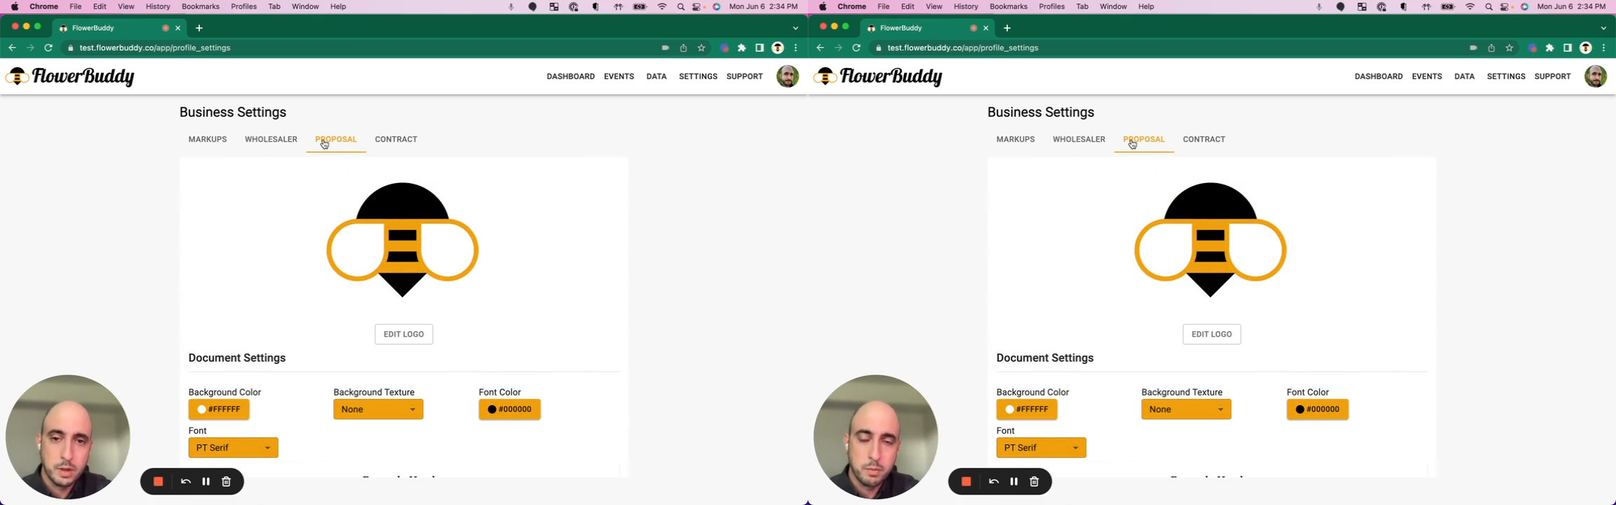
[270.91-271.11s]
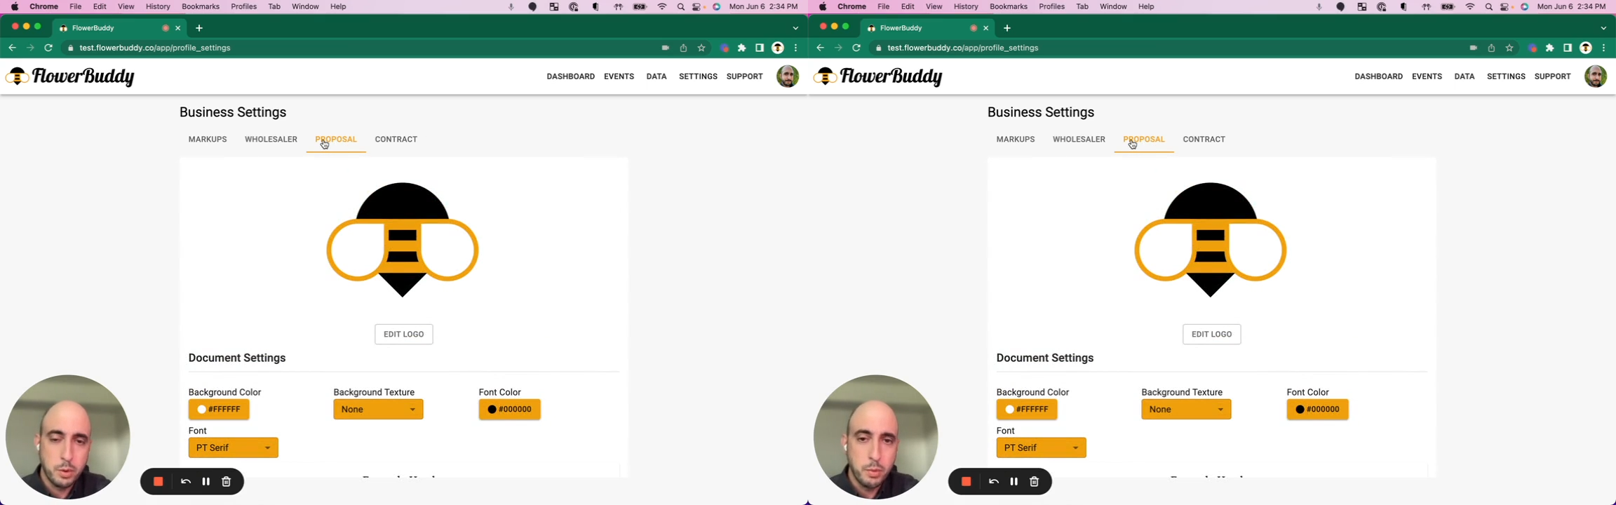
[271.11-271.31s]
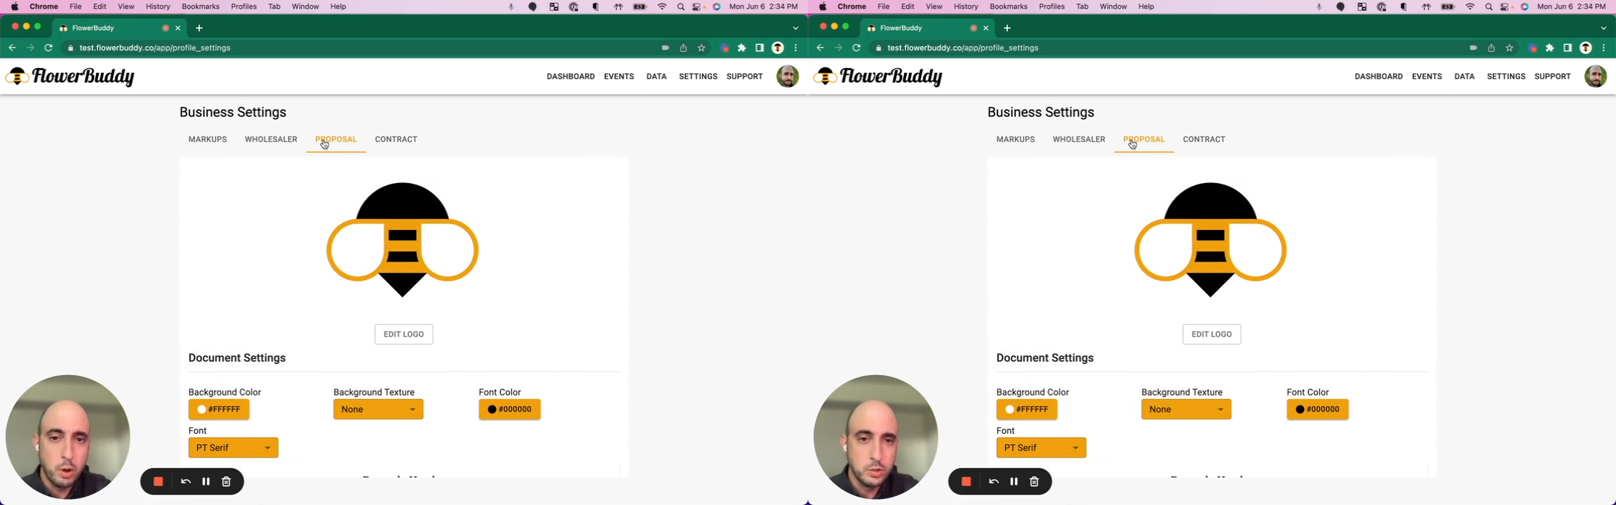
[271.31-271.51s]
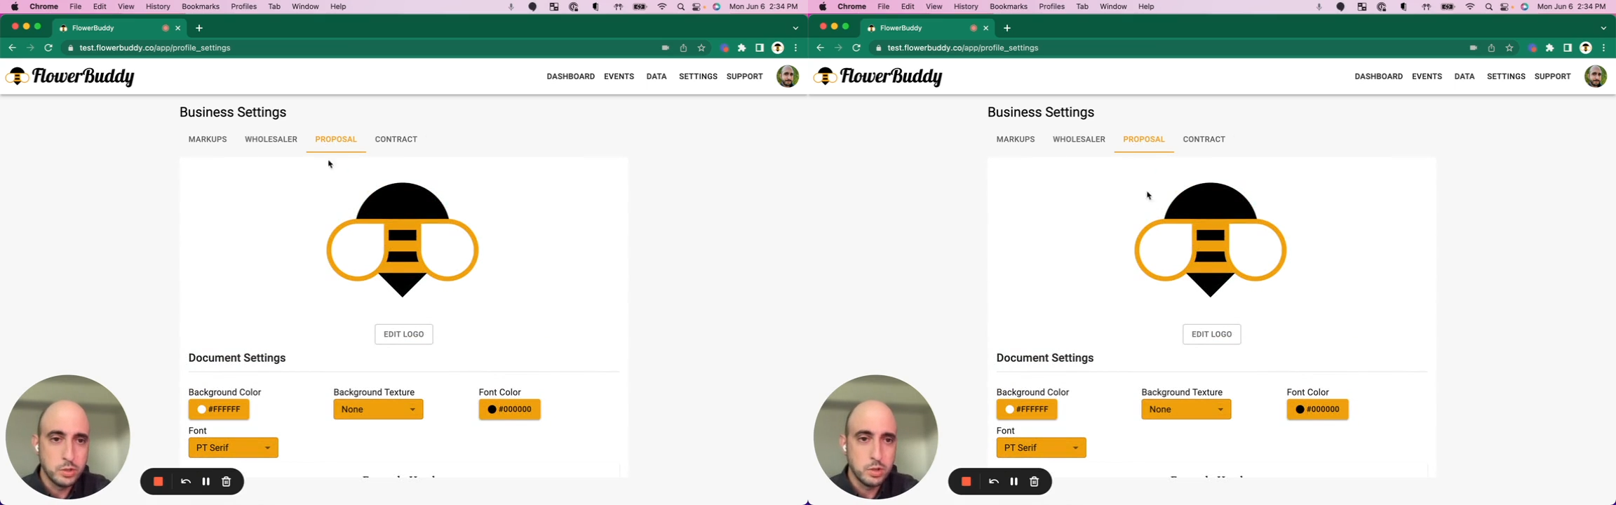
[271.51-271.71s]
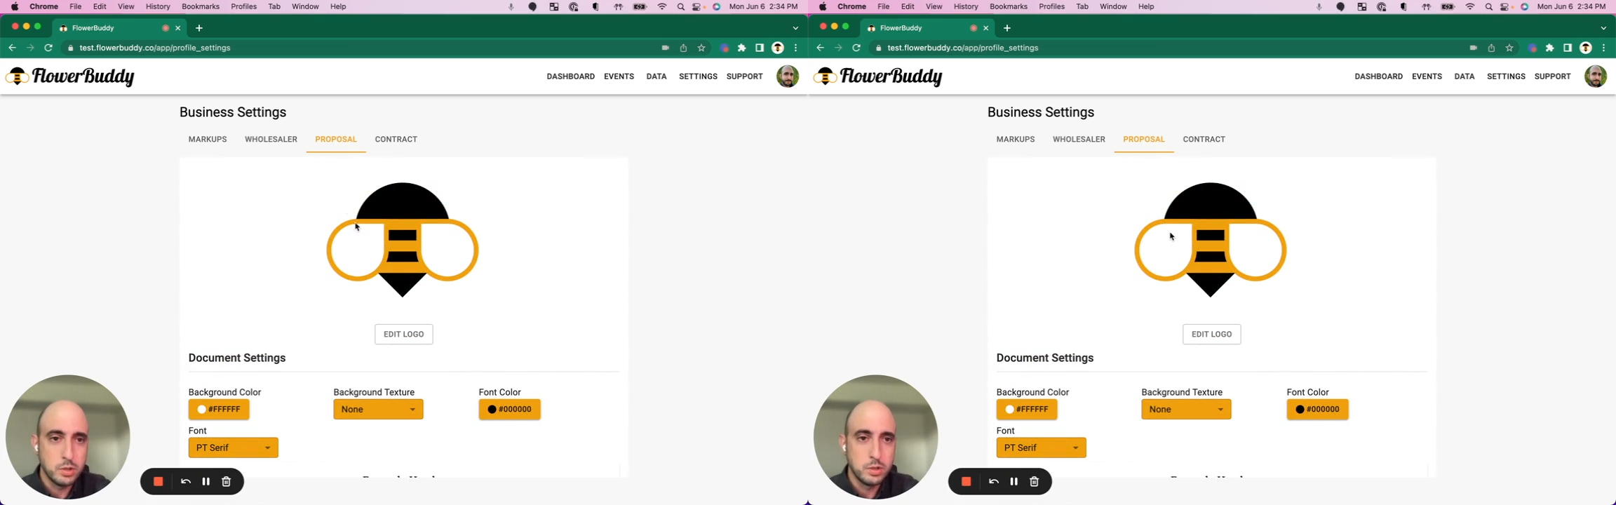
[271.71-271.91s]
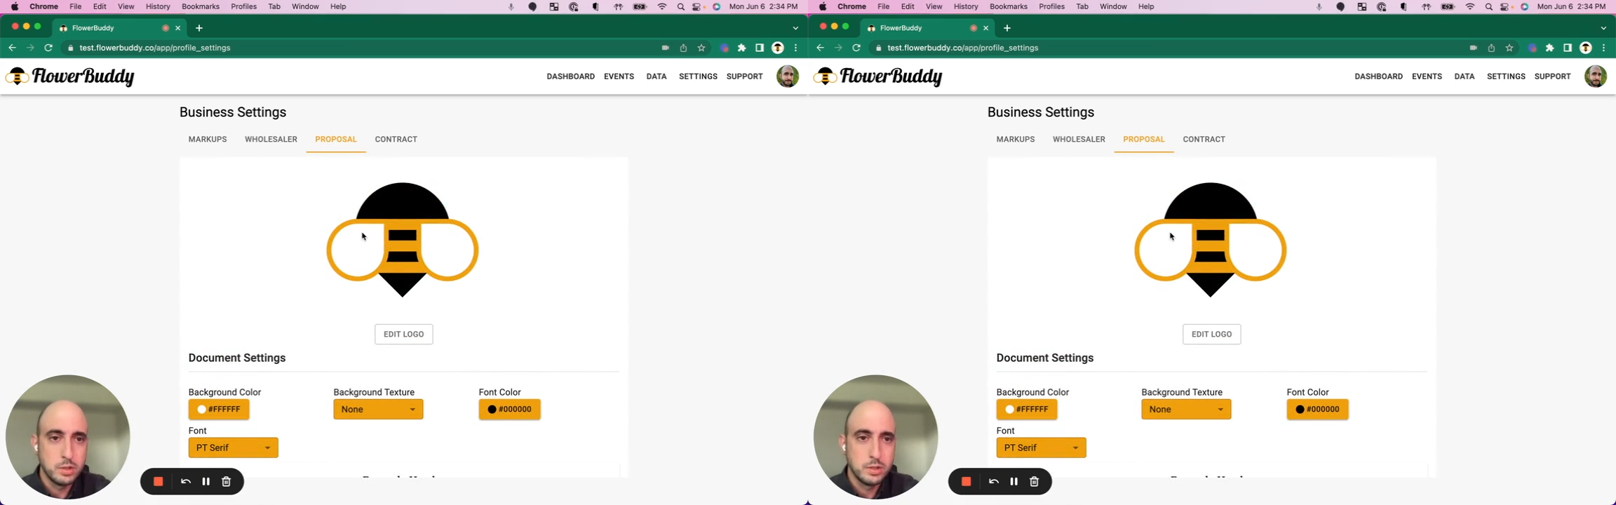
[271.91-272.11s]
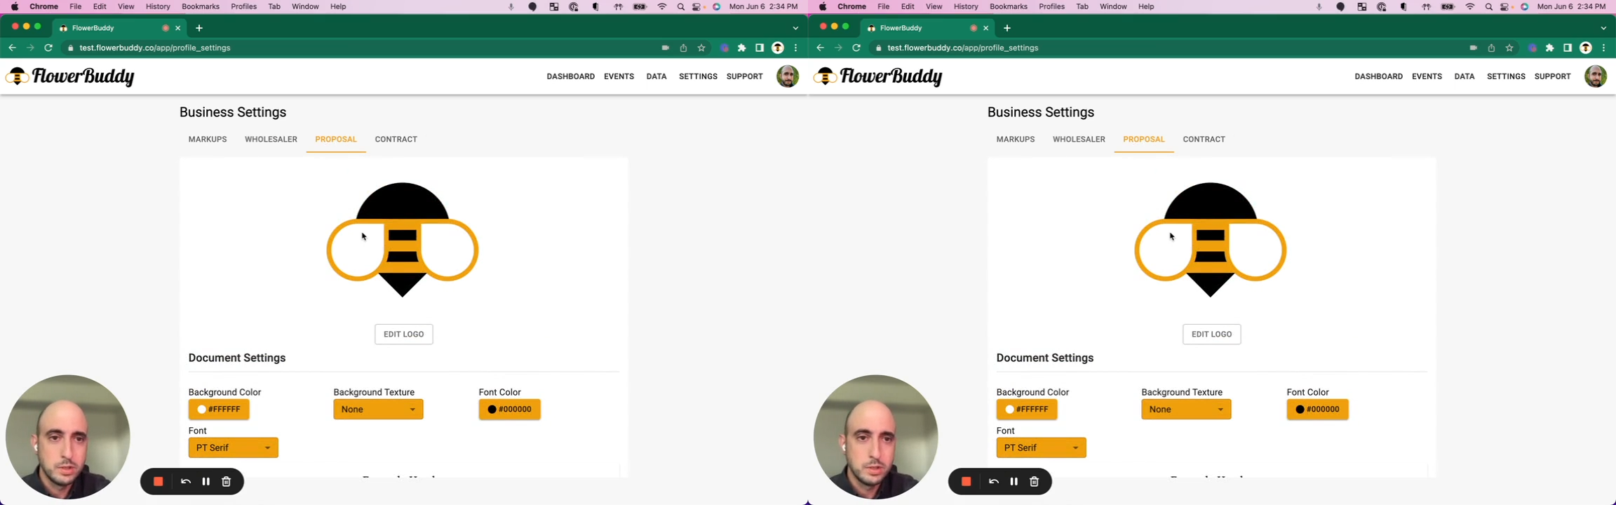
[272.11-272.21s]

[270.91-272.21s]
proposal